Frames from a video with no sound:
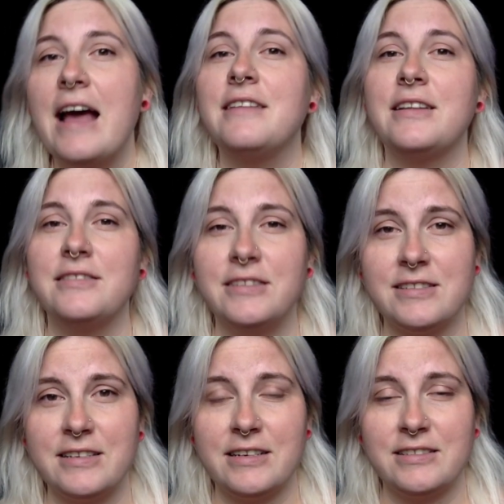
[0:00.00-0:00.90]
and then
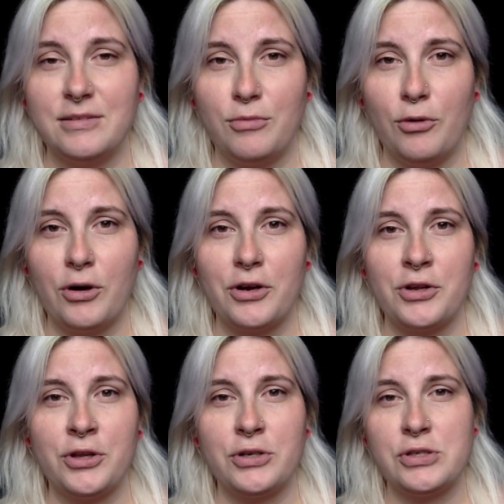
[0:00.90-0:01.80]
listening some more.
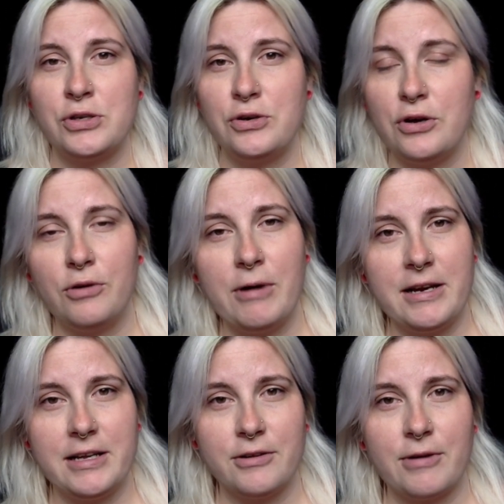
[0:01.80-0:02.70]
There's no way
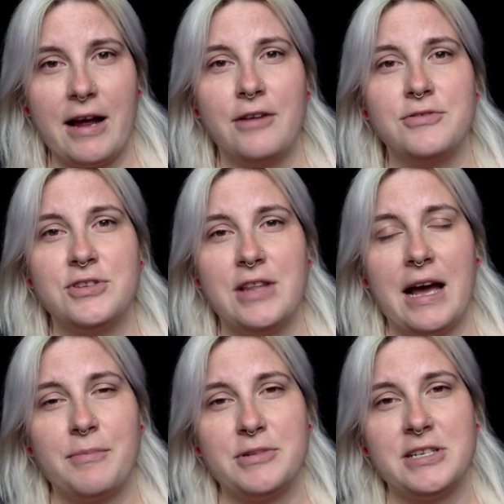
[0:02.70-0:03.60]
to get around
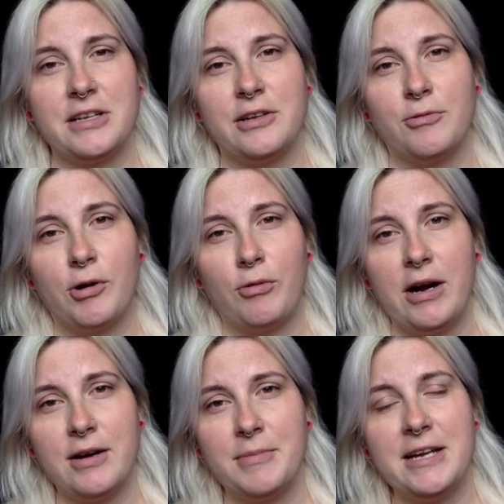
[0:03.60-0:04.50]
that particular
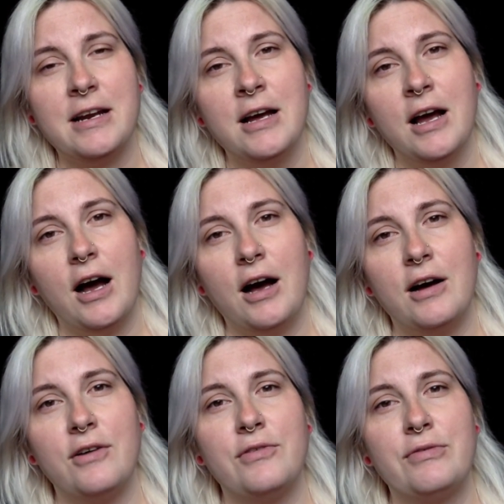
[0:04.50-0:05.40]
requirement
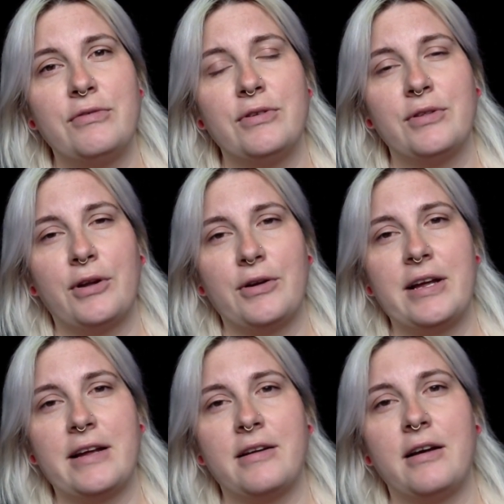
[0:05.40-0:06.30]
of
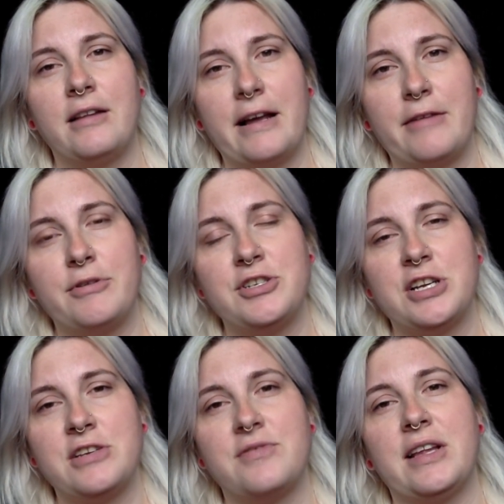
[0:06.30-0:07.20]
learning a language
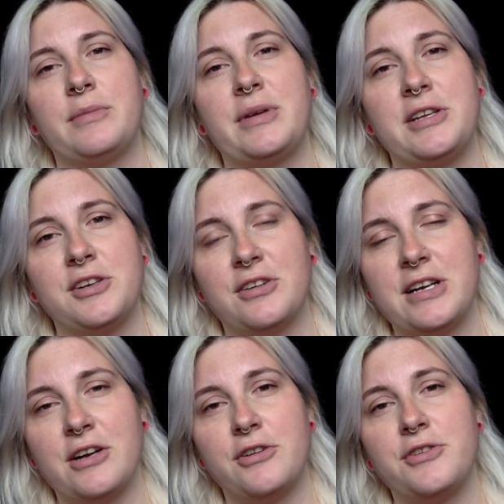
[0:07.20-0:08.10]
and developing your
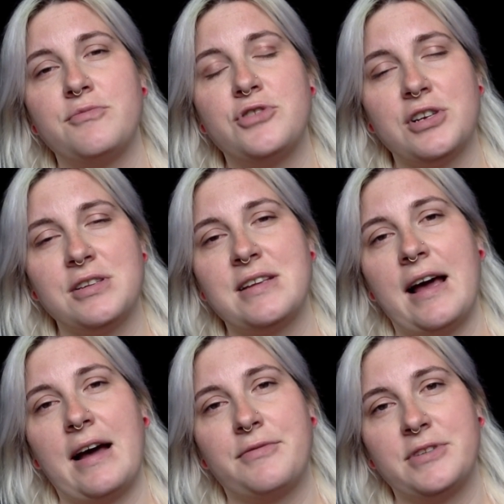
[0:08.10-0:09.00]
ear. You just
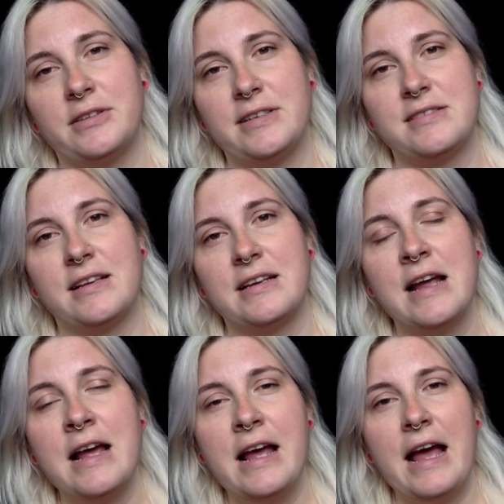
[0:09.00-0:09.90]
have to listen.
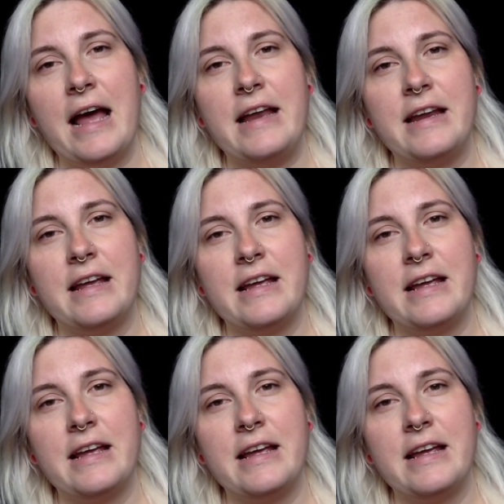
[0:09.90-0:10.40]
And